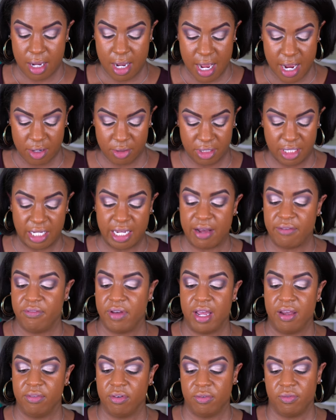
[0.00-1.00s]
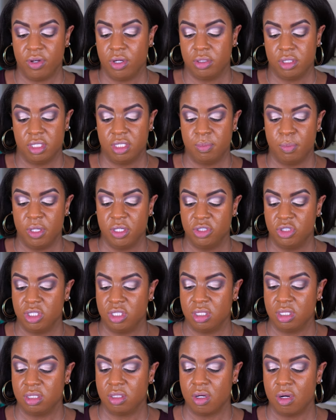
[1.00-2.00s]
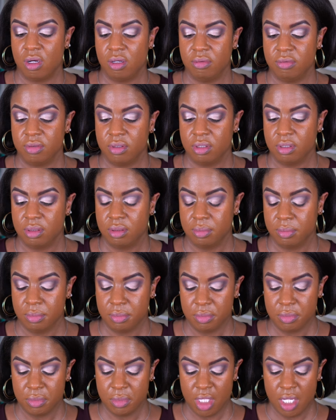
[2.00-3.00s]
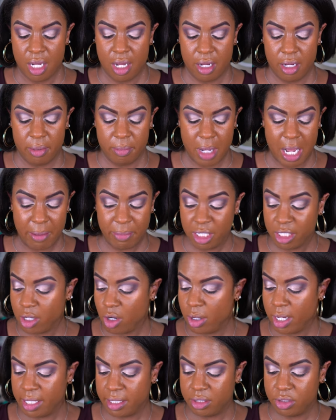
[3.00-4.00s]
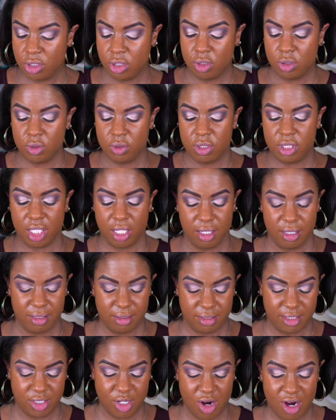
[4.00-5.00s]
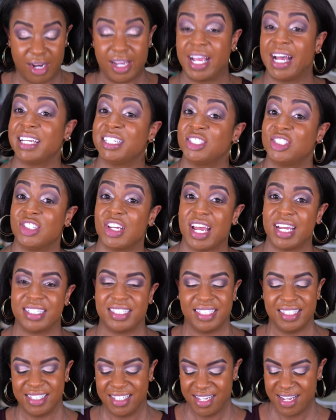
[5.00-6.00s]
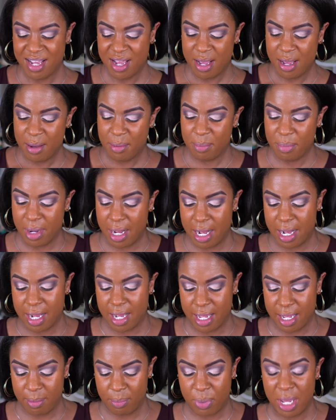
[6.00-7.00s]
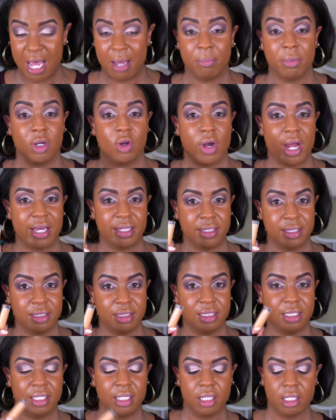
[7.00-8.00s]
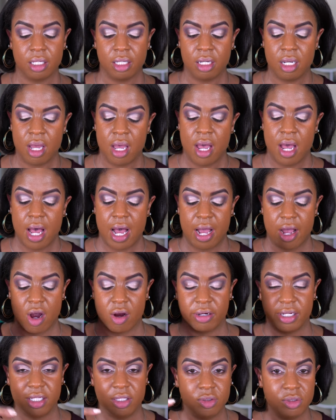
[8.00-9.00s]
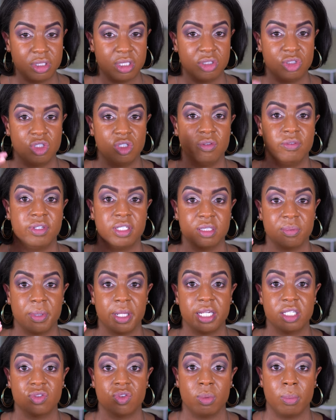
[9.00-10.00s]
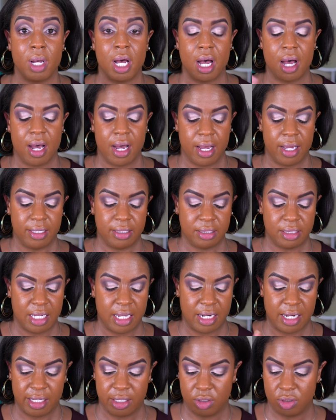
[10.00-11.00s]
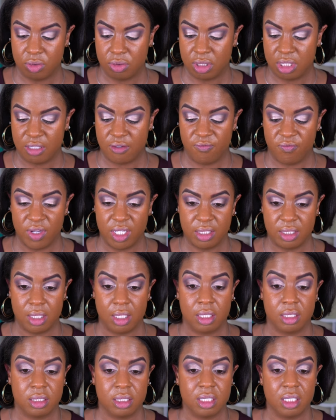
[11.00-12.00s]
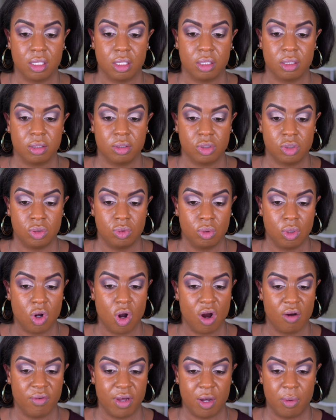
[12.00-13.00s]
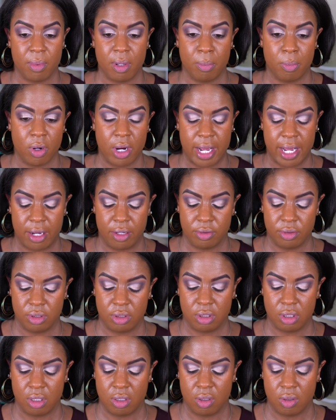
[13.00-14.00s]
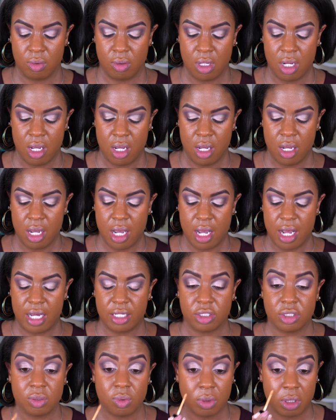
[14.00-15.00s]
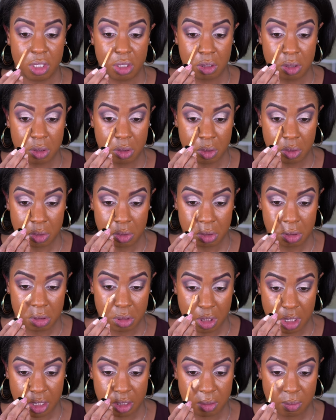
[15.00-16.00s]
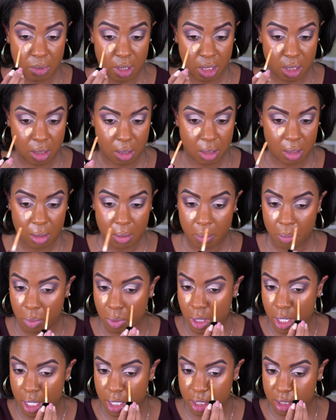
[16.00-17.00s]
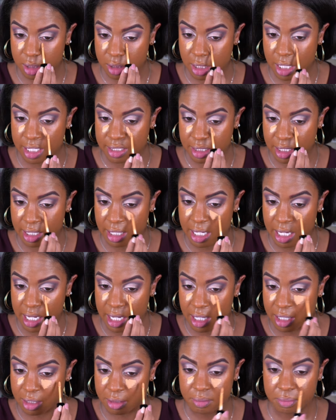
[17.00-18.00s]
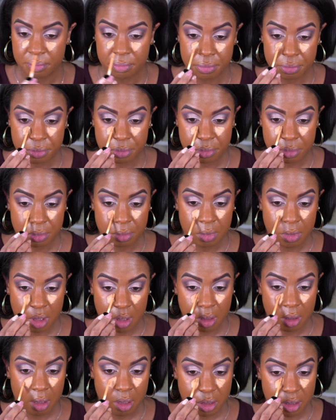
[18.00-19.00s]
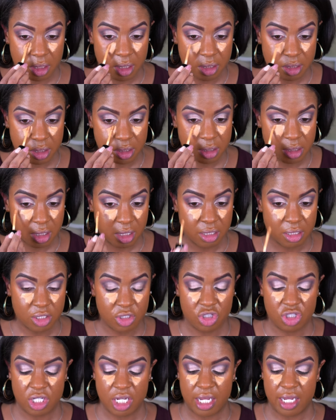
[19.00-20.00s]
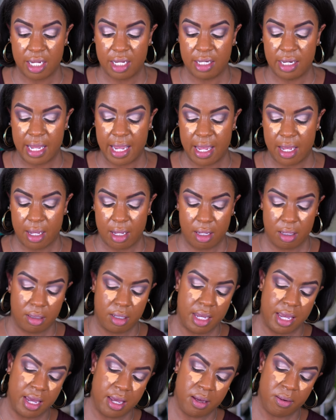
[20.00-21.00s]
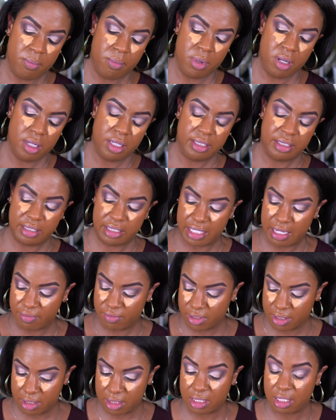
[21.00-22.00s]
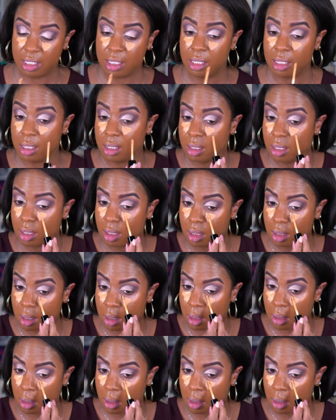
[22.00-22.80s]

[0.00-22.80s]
I don't think I've ever felt a sponge this soft. Um, I'm going to go ahead and use, sorry, got distracted, my Pat McGrath concealer. I already used the Juvia's Place for my eyes, and I used the Fenty concealer to carve out my brows. So I just want to use as many products as I can. This is in the shade M seventeen.